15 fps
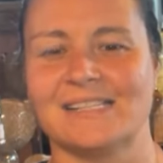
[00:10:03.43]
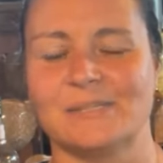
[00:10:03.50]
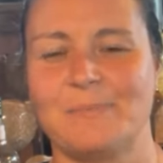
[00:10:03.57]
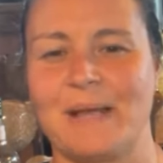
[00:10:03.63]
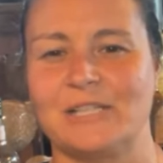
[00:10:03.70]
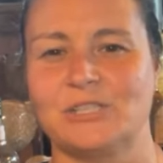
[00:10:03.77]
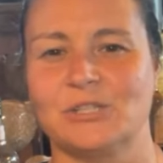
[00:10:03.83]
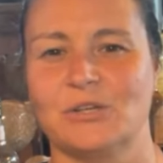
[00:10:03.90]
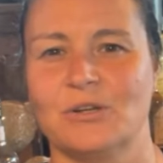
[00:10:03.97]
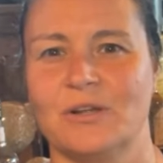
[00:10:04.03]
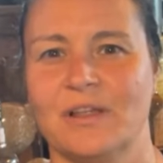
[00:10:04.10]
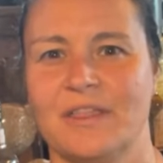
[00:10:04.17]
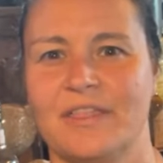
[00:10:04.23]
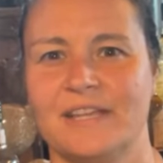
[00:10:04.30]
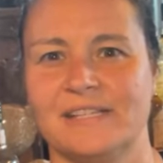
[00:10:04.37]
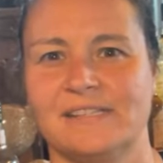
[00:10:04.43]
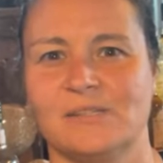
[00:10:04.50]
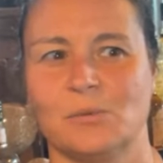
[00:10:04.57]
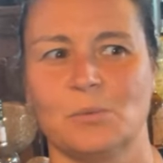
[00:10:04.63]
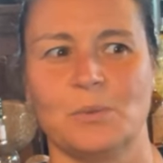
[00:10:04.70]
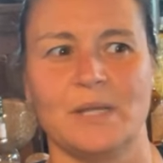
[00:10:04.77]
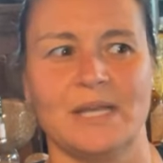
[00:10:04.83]
special
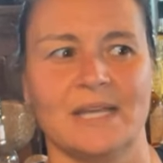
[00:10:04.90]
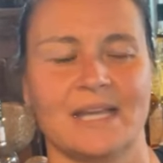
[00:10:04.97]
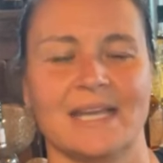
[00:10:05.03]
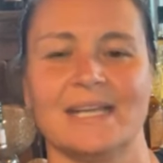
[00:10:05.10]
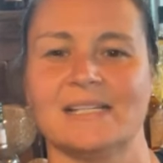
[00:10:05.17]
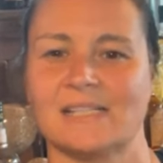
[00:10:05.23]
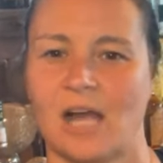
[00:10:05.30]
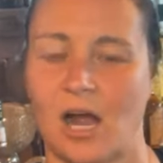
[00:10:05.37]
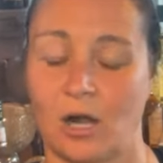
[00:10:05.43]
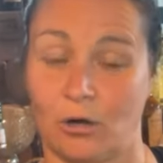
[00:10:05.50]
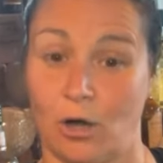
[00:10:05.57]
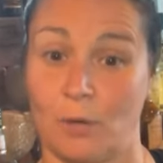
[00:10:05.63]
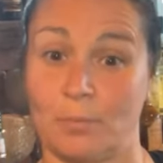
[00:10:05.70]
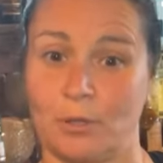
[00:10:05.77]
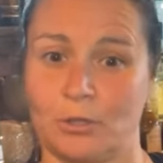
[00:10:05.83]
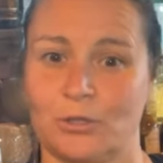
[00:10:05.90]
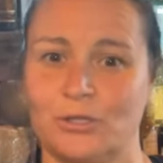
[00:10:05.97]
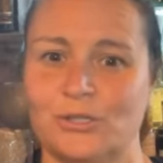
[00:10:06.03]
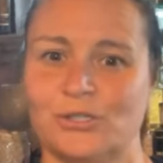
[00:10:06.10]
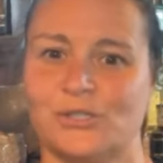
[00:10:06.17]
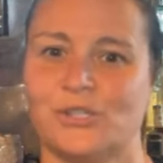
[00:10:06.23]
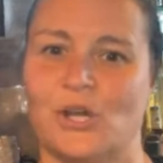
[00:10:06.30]
this week is are our
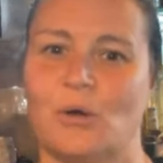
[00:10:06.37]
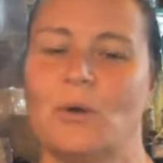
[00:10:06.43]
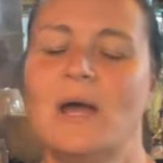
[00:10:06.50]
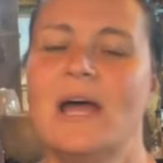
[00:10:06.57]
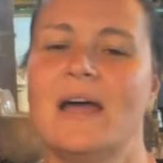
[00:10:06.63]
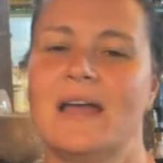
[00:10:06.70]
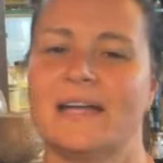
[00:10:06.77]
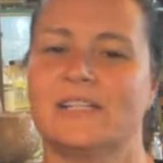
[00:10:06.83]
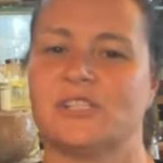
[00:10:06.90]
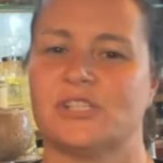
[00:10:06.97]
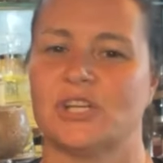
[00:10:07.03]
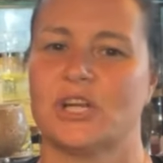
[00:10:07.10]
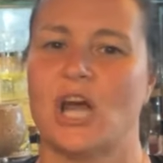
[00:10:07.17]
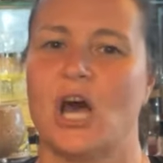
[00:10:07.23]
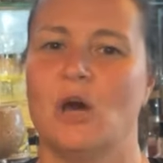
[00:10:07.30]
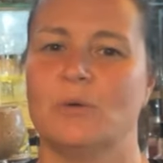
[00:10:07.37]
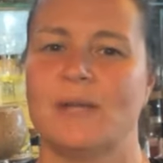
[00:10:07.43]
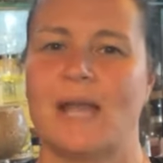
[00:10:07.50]
burgers. So it's to go,